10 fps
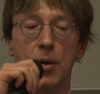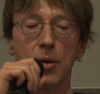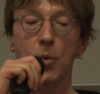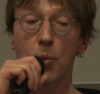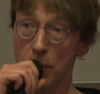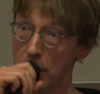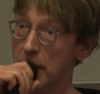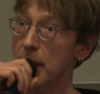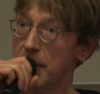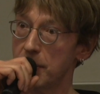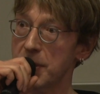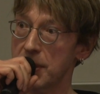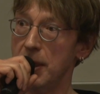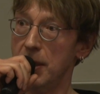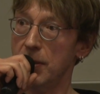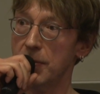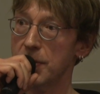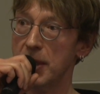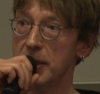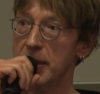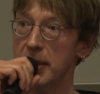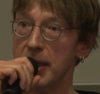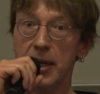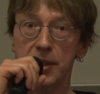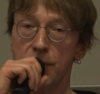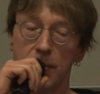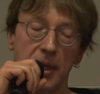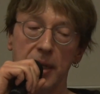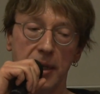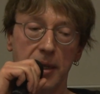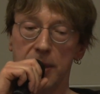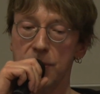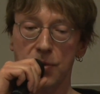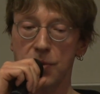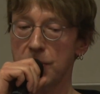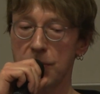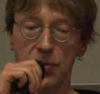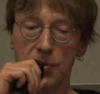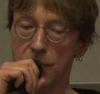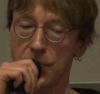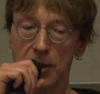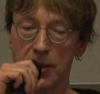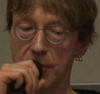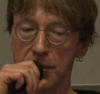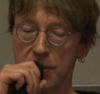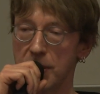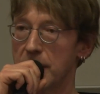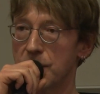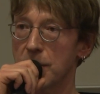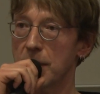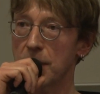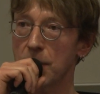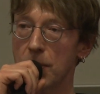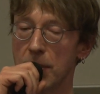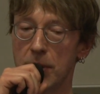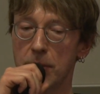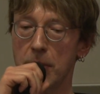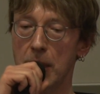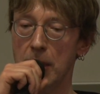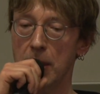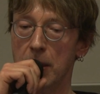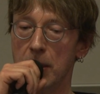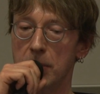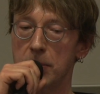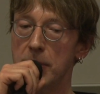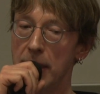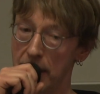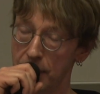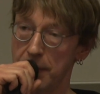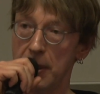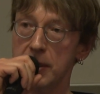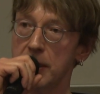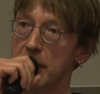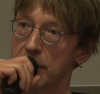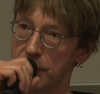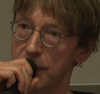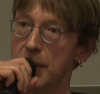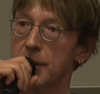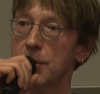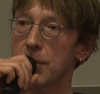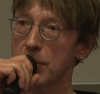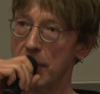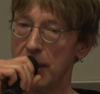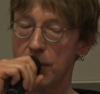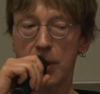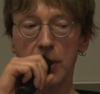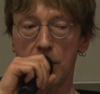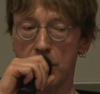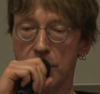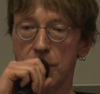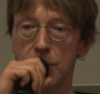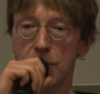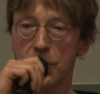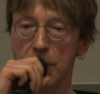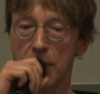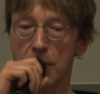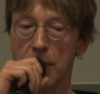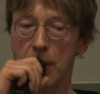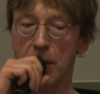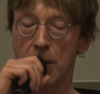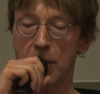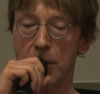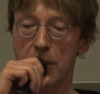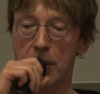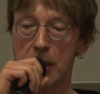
work on themselves and did not treat it as just, you know, this thing that's going to cure them, they had positive long-term outcomes. There are